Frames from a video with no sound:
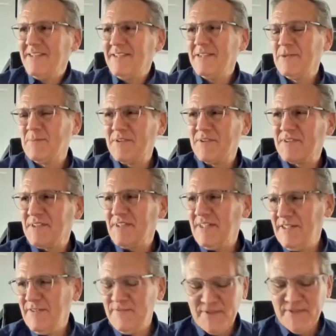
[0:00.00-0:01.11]
ideas, because a
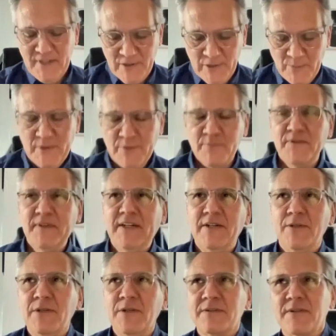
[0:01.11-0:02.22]
lot of the younger people now
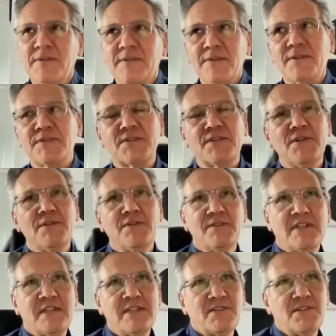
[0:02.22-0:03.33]
are still
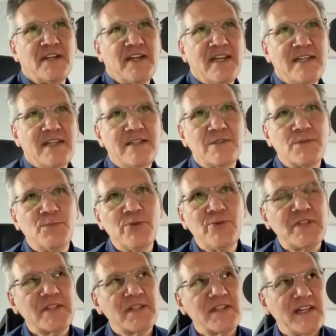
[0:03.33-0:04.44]
into the 80s
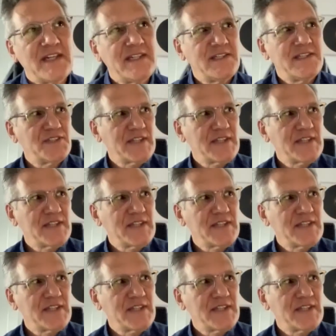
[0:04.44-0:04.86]
music and 80s